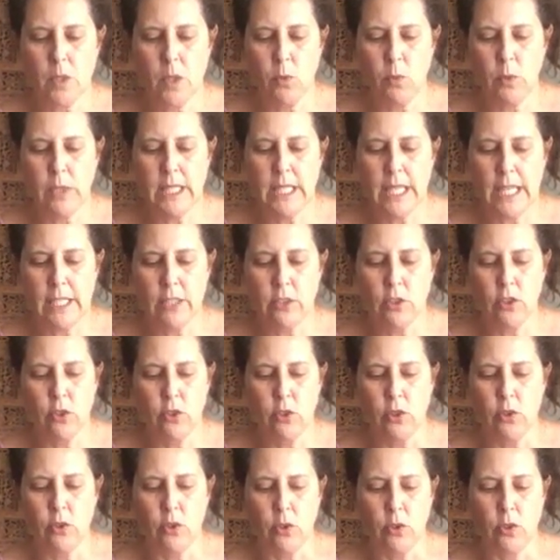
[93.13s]
we're going to
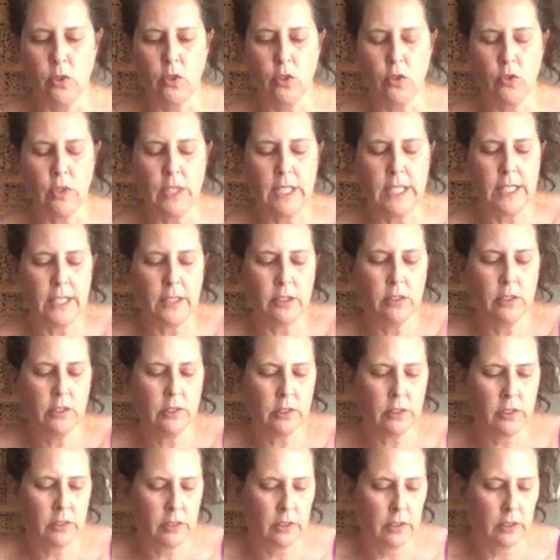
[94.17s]
do 3
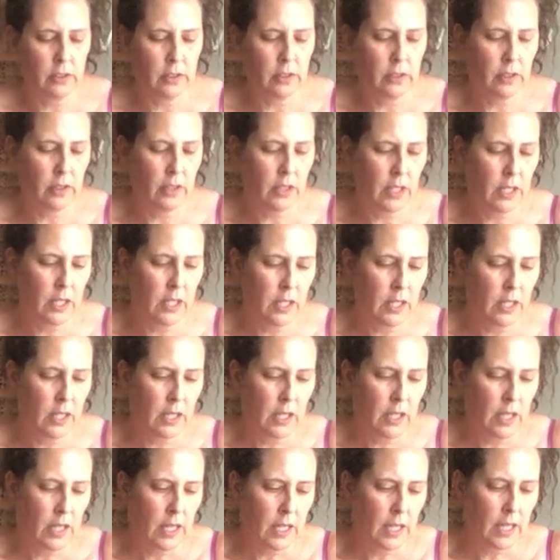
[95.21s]
needles.
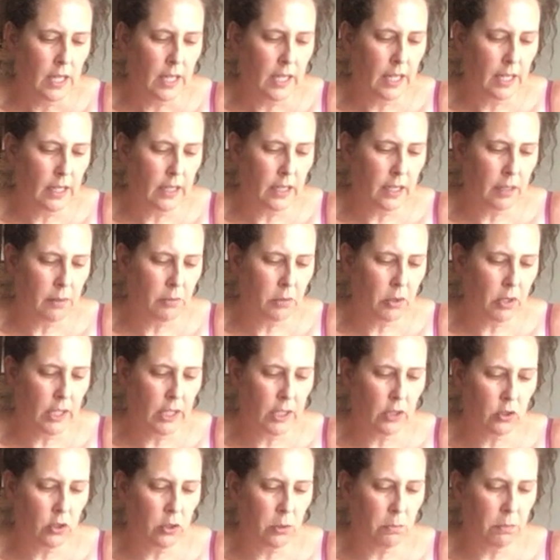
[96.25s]
And I'm
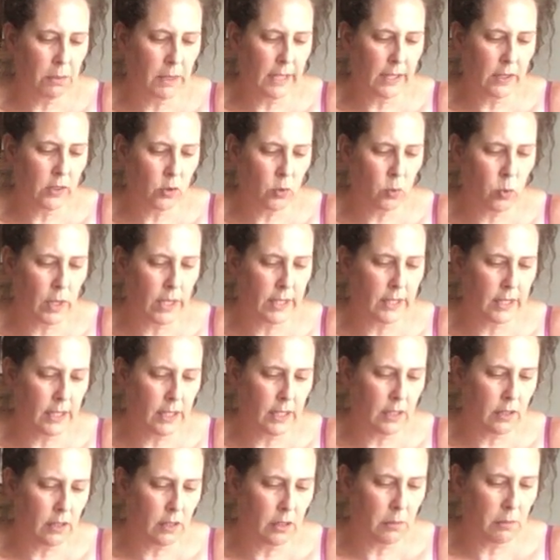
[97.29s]
going to place one
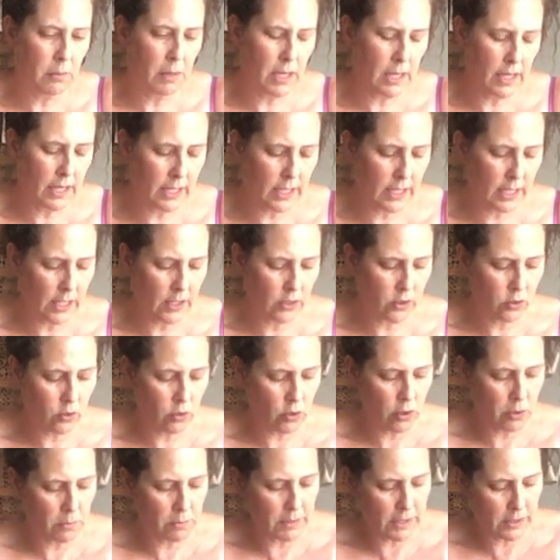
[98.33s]
in my
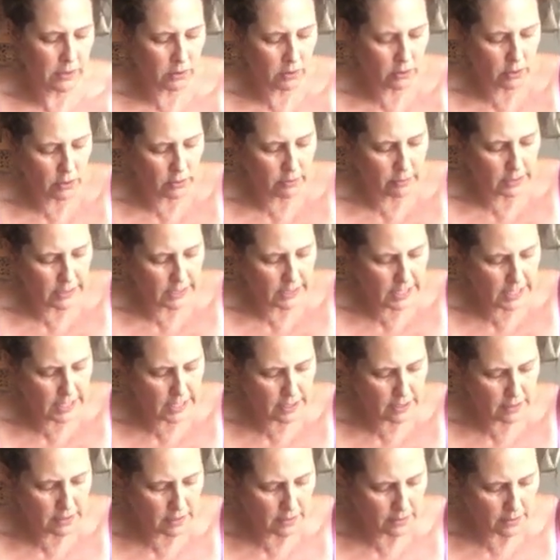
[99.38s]
gastroc muscle over
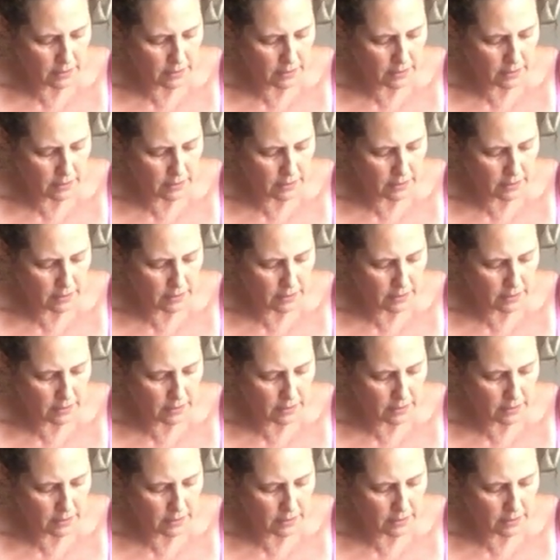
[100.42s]
here.